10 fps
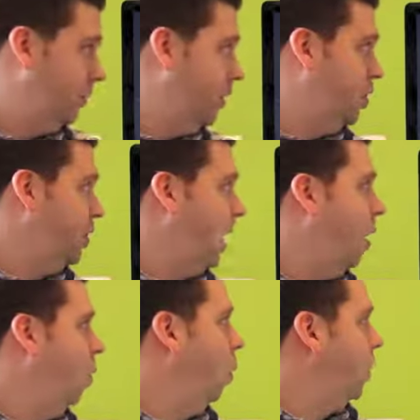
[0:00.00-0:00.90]
It's just
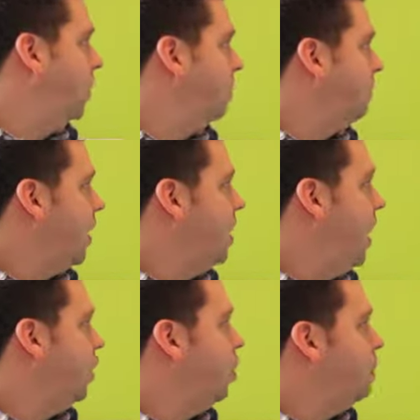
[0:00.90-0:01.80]
how it works.
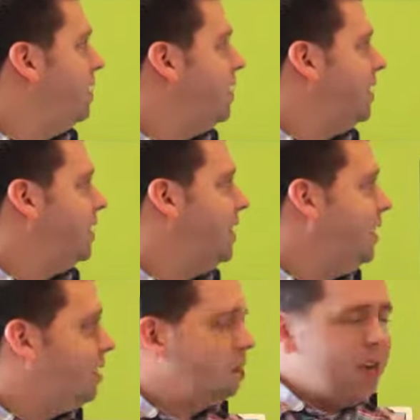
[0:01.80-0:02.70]
Now, your business
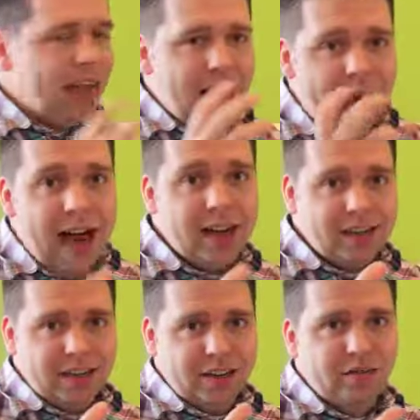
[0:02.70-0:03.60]
needs to be
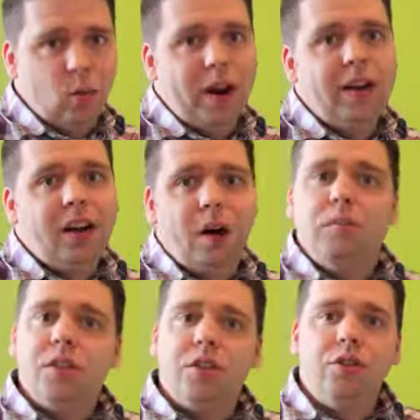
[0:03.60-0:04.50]
active when it
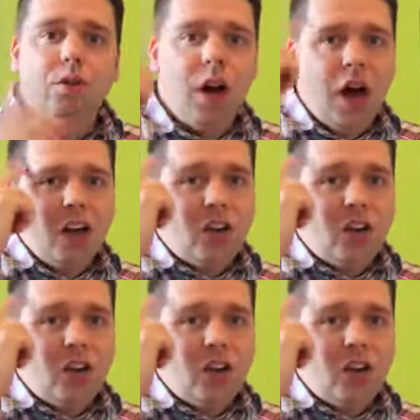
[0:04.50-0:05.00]
comes to